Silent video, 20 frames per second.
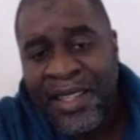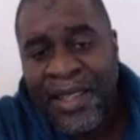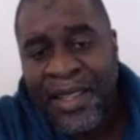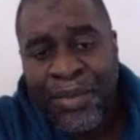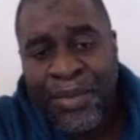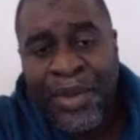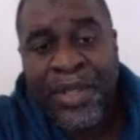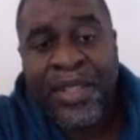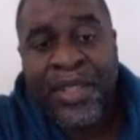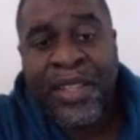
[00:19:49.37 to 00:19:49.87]
the
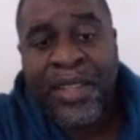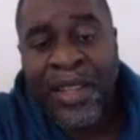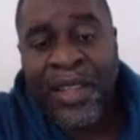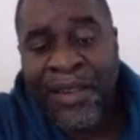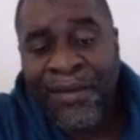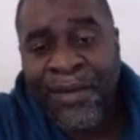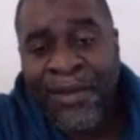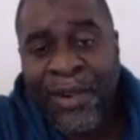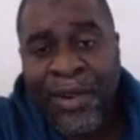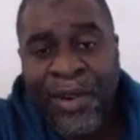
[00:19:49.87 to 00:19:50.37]
person
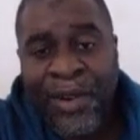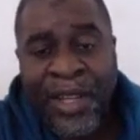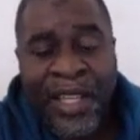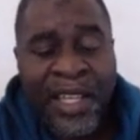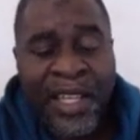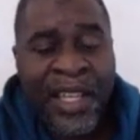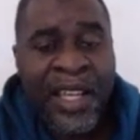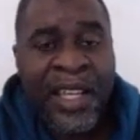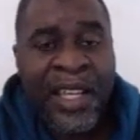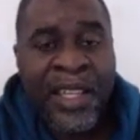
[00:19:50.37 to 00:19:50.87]
you're
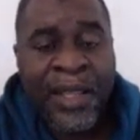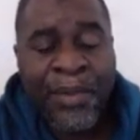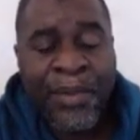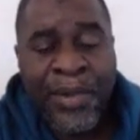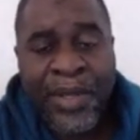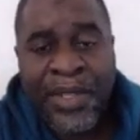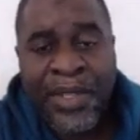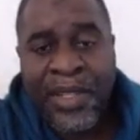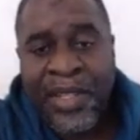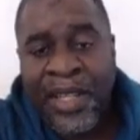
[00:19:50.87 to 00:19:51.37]
following, the
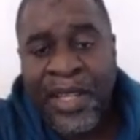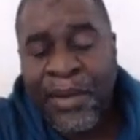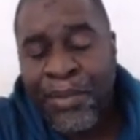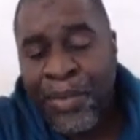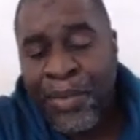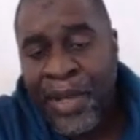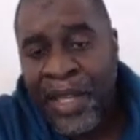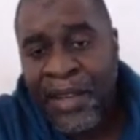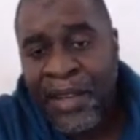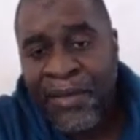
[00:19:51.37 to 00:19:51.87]
person you're
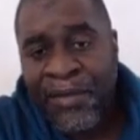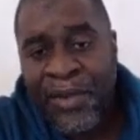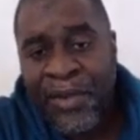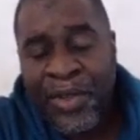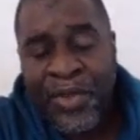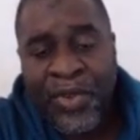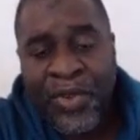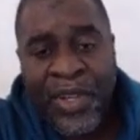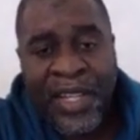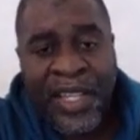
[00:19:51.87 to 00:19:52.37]
paying for
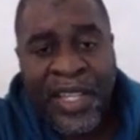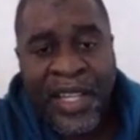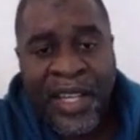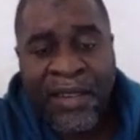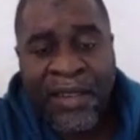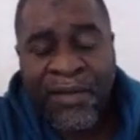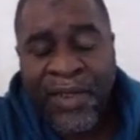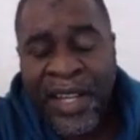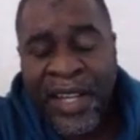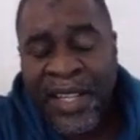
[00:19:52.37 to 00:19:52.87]
trading
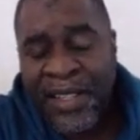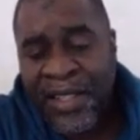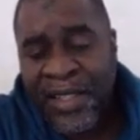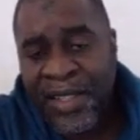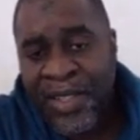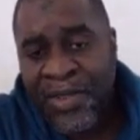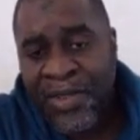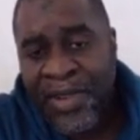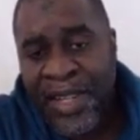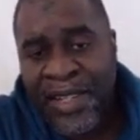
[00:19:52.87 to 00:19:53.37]
advice
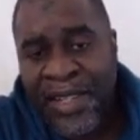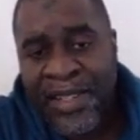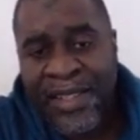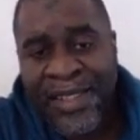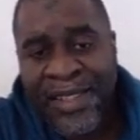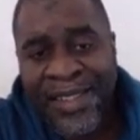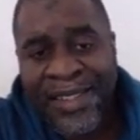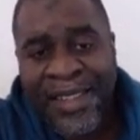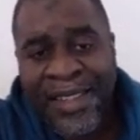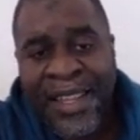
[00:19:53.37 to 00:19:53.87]
and
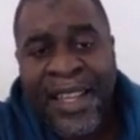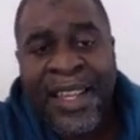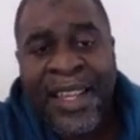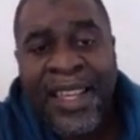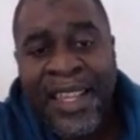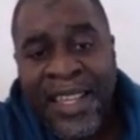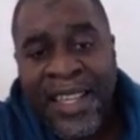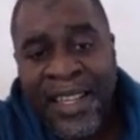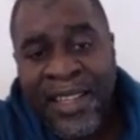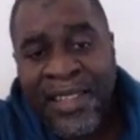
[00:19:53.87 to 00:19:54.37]
strategies,
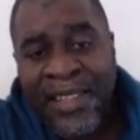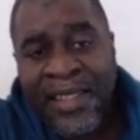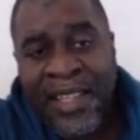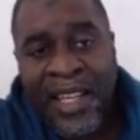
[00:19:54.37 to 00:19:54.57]
is